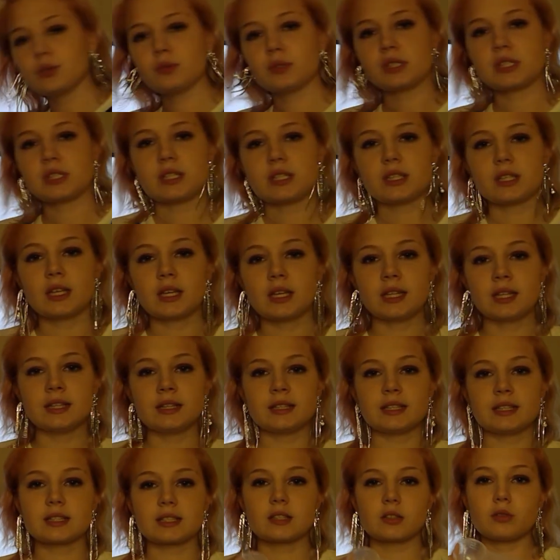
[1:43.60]
need
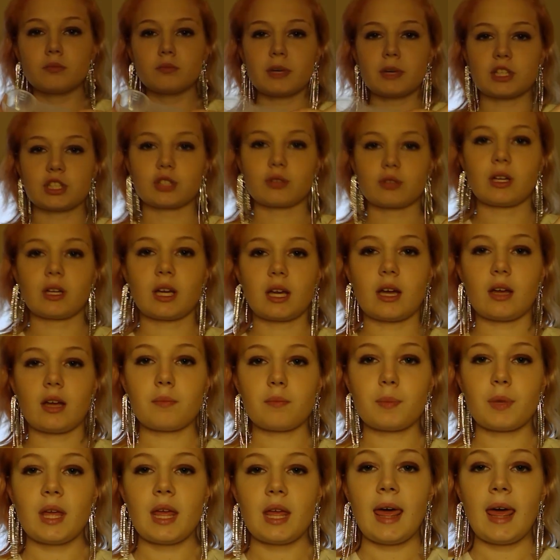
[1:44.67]
this little measuring cup,
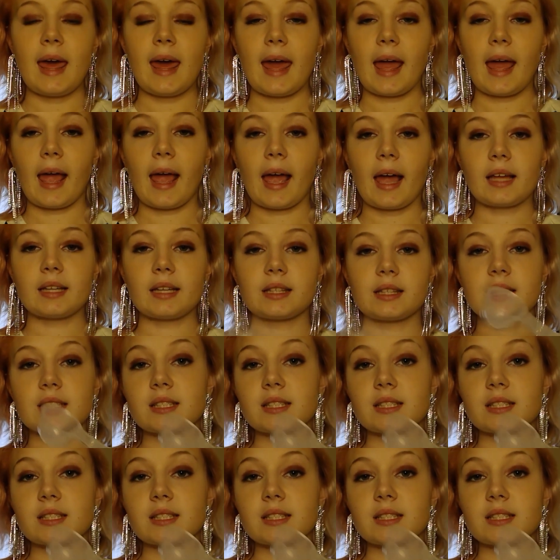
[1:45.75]
and